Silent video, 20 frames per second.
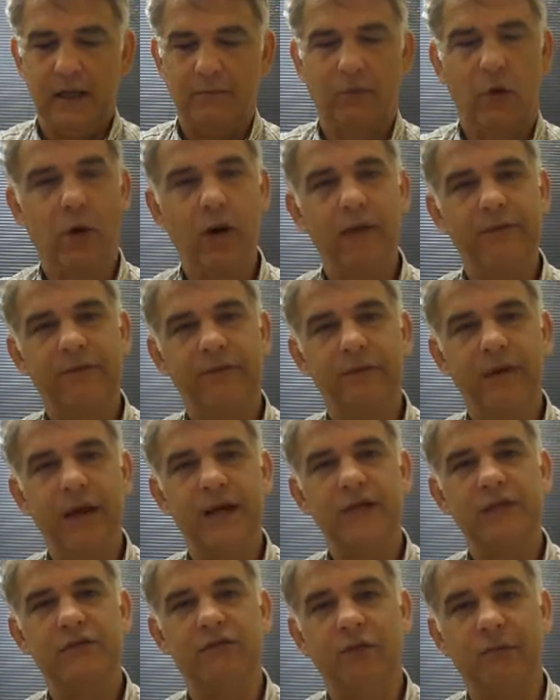More
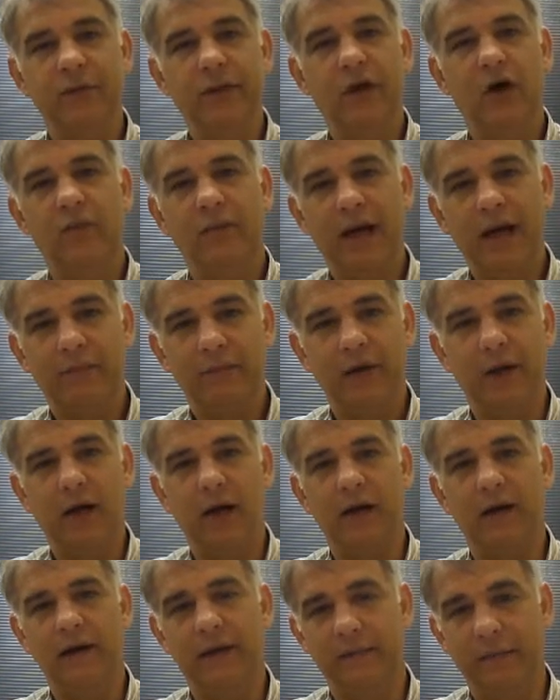information will be on my
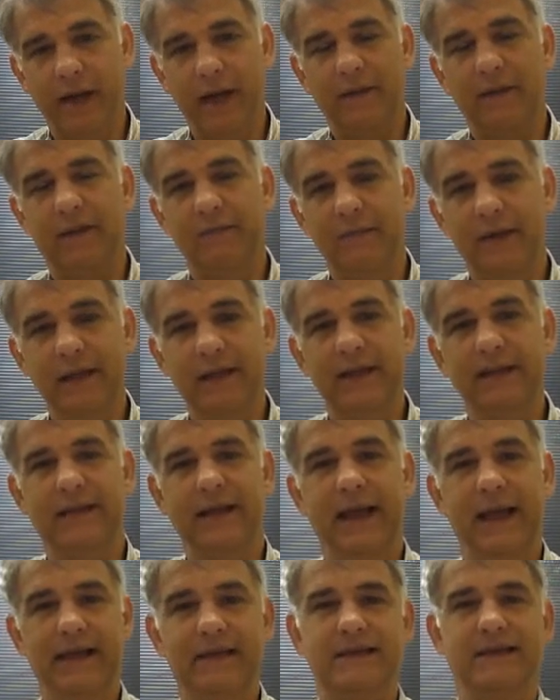blog about the meeting
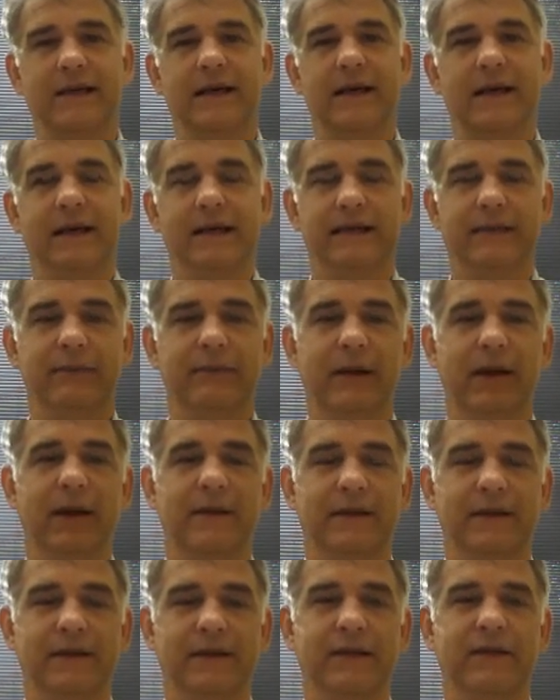last night and
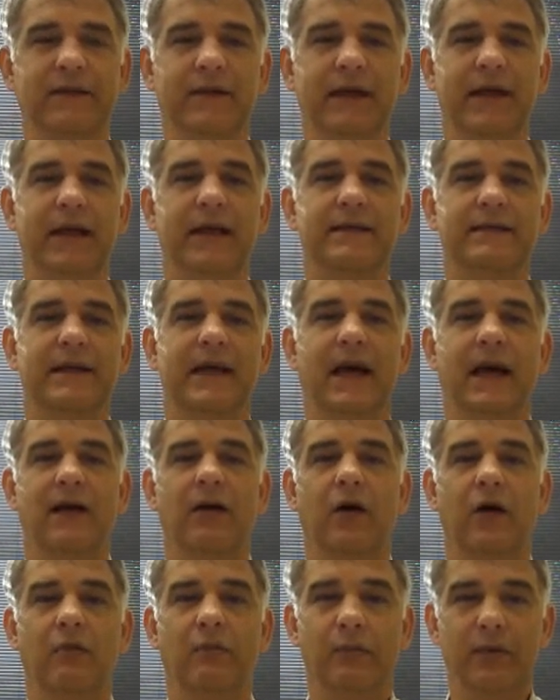about TVA's
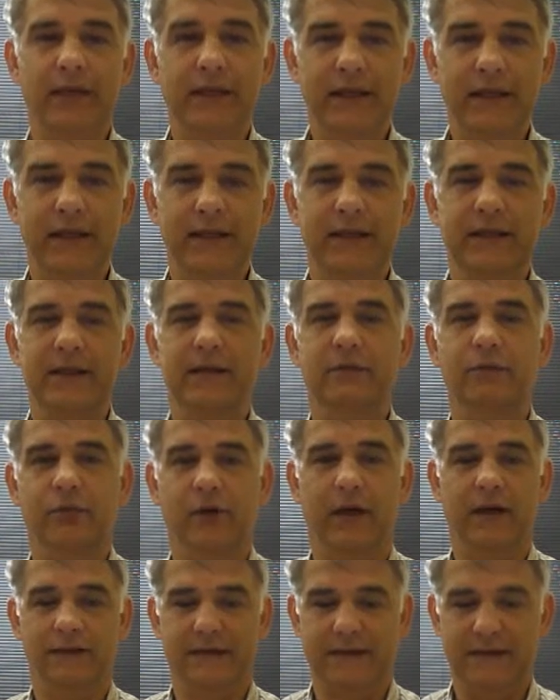IRP
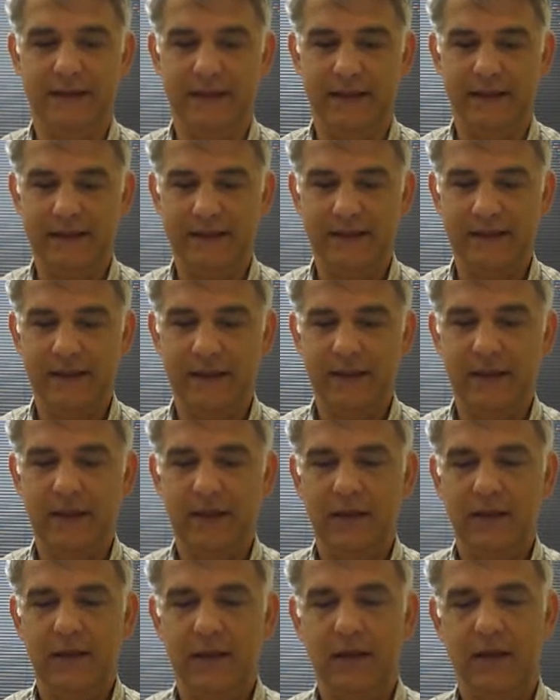process
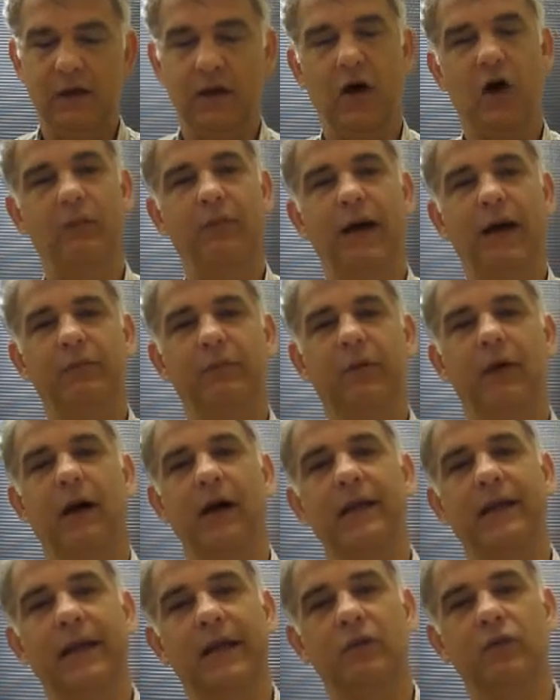on my
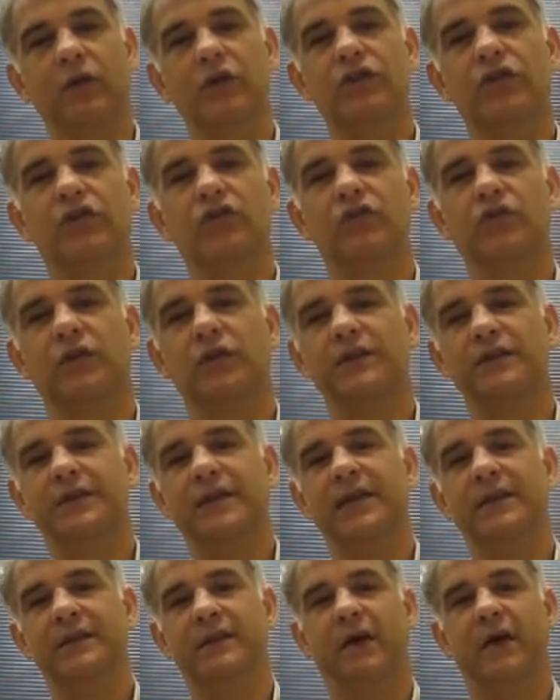blog at
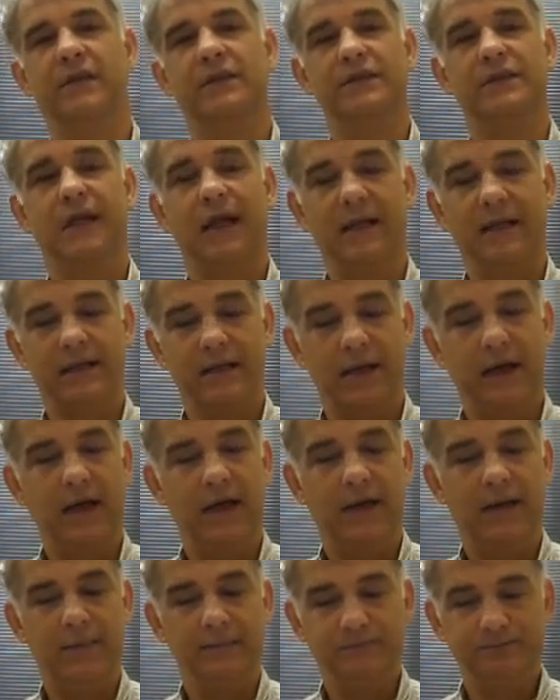
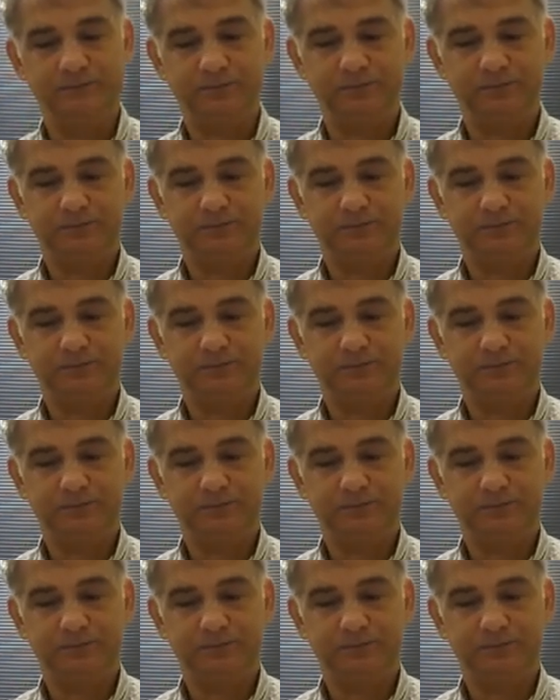richardsrealestatethoughts.com.